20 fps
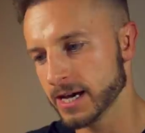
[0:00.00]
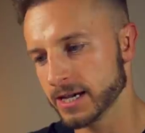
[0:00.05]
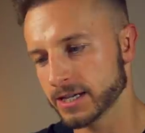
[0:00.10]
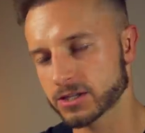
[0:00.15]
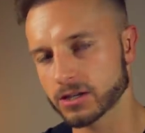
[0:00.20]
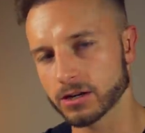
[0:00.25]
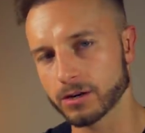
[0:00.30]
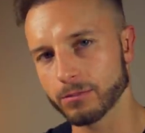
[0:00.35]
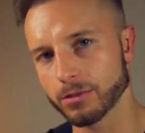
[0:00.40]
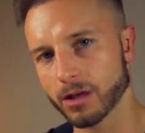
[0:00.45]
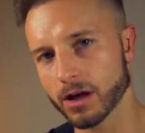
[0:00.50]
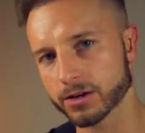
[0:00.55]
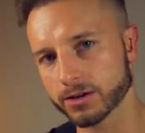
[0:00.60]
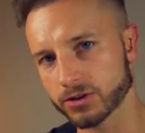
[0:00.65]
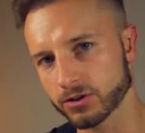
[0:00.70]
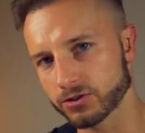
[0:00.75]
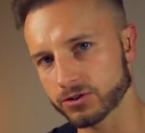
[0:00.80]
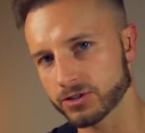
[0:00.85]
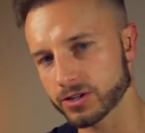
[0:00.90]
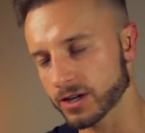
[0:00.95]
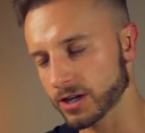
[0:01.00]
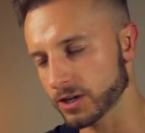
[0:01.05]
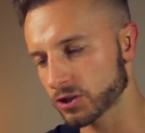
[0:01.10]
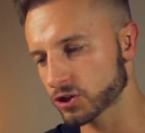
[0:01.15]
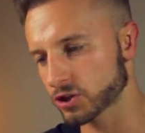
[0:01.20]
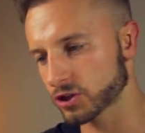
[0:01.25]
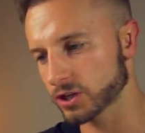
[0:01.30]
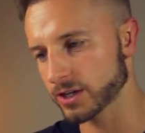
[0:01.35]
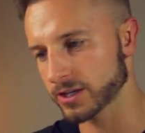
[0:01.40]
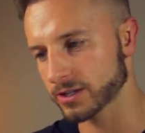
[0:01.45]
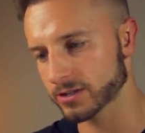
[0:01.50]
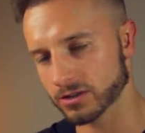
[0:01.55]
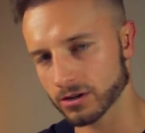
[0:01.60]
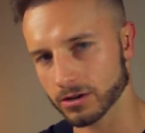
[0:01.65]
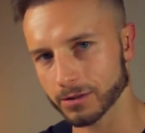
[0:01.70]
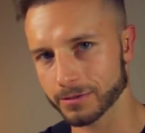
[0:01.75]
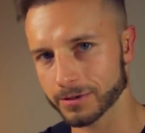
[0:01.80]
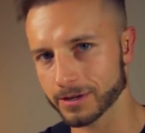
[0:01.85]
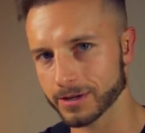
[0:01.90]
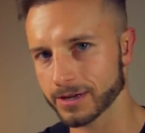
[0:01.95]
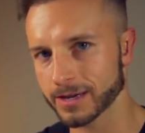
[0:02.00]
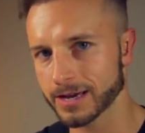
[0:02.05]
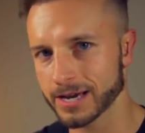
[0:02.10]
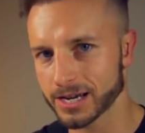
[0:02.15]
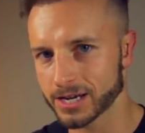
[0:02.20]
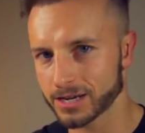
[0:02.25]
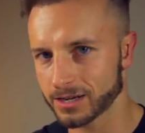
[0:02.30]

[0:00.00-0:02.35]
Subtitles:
It's gonna block your DHT, it's gonna be